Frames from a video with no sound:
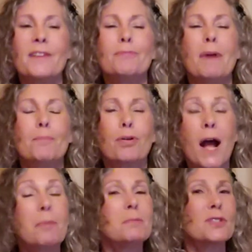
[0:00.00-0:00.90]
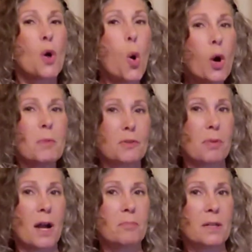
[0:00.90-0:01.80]
My problem was a hormone
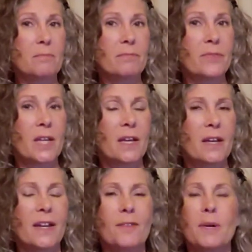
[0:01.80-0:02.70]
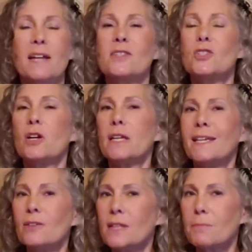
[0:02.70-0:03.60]
problem. And when I started
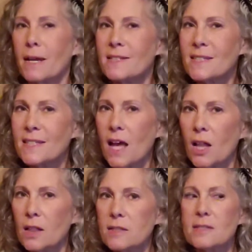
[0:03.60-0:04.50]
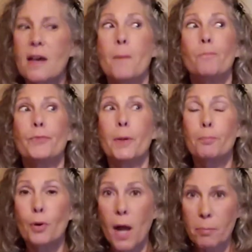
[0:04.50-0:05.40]
healing my cells, the
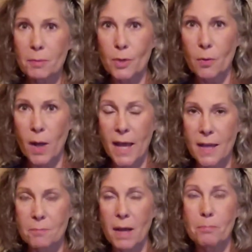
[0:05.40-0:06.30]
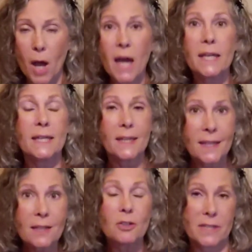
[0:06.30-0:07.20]
problem went away. My body
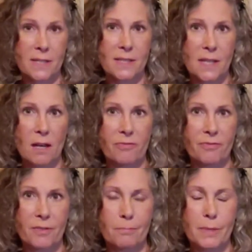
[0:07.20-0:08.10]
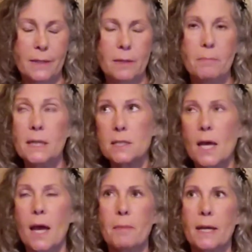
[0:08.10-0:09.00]
healed itself. But in the
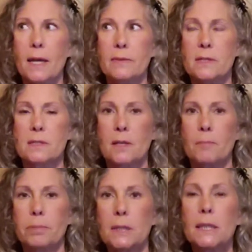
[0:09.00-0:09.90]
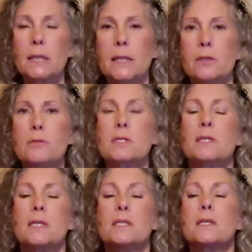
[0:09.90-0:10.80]
meantime, I had this completely
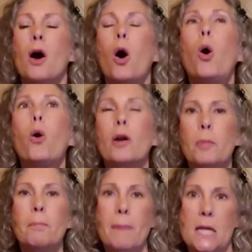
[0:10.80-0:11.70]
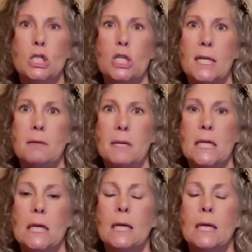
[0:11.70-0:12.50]
useless, horrible mesh in me.